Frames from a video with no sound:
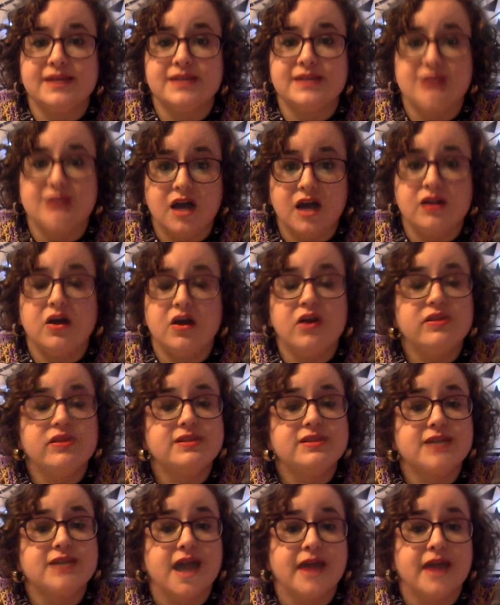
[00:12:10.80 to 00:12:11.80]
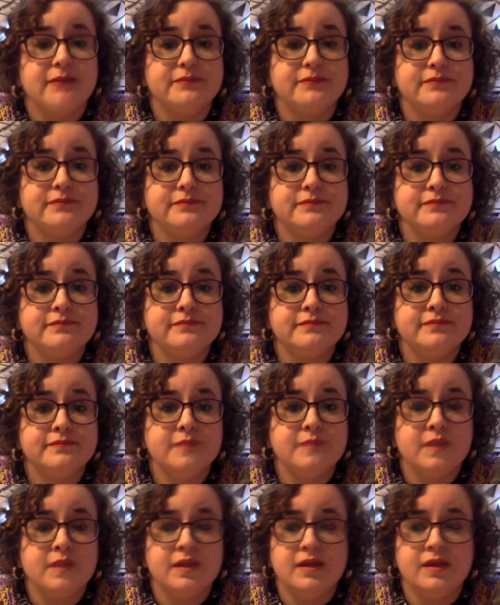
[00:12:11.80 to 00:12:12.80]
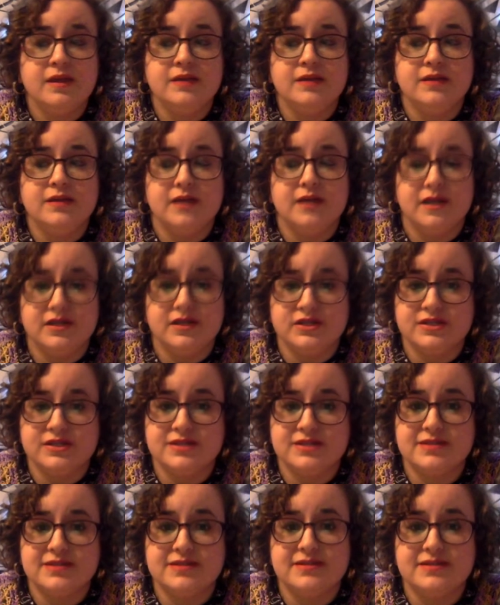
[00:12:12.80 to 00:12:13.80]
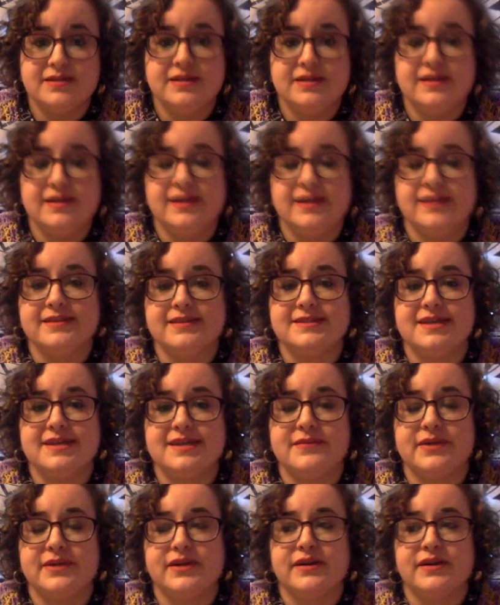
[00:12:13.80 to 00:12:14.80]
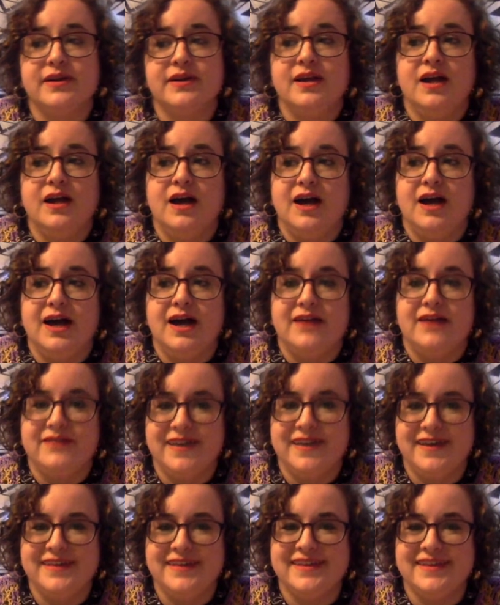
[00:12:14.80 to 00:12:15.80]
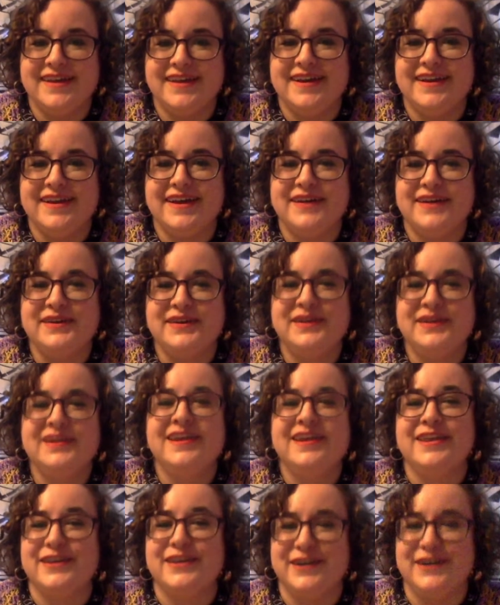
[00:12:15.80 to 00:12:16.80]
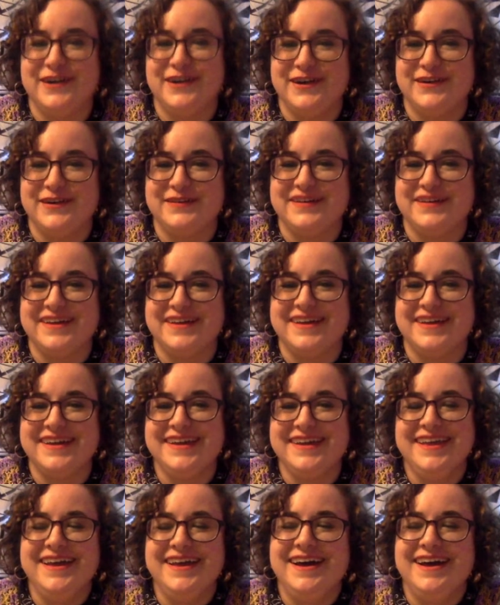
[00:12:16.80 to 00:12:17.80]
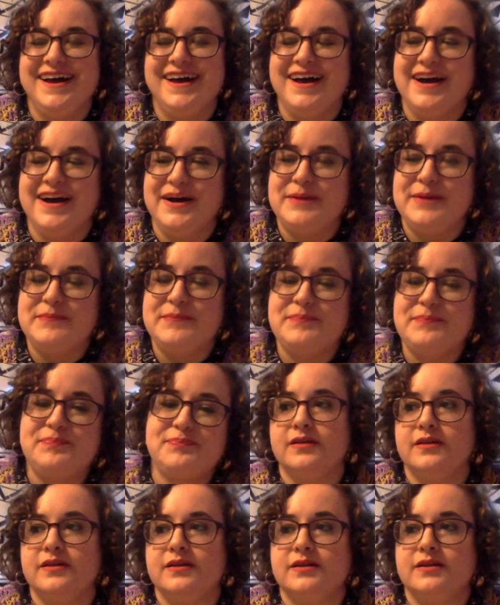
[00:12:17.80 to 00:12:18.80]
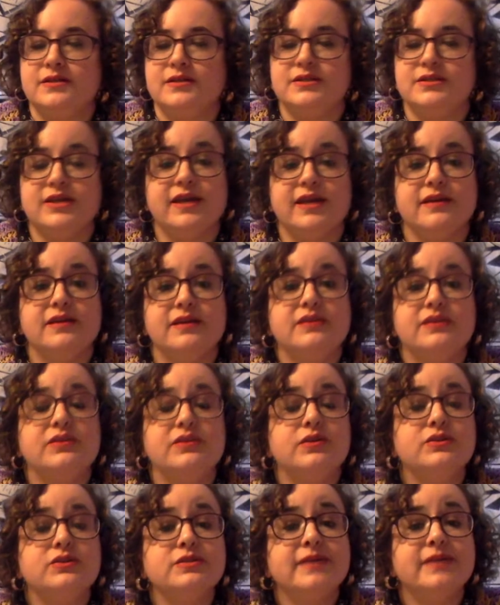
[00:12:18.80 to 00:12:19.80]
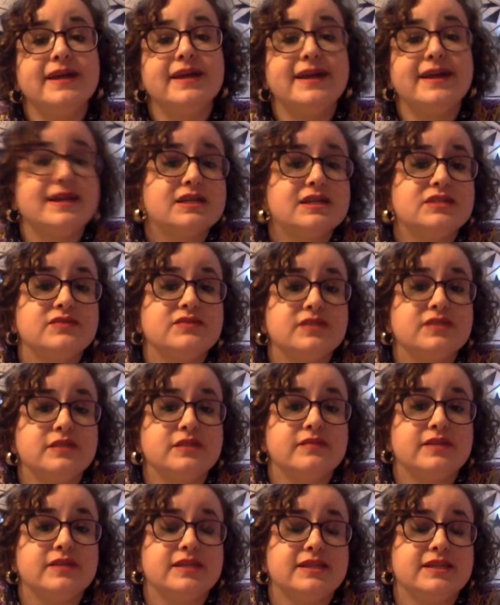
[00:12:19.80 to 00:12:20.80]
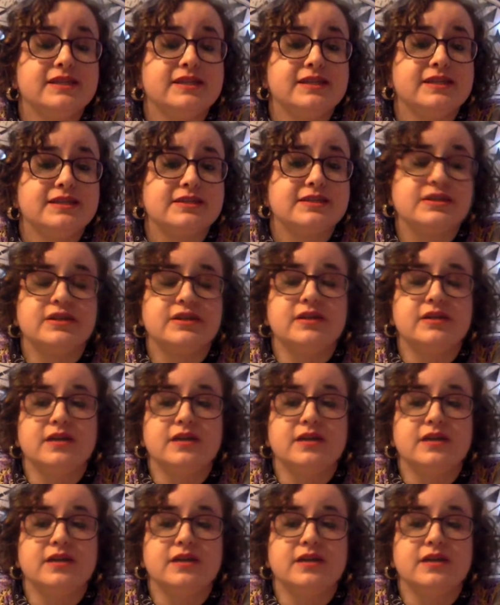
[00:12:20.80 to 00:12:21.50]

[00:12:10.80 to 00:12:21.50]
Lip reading: hot all the time, not just in the summer. I found that out the hard way. So yeah, those are my hacks for living in the desert.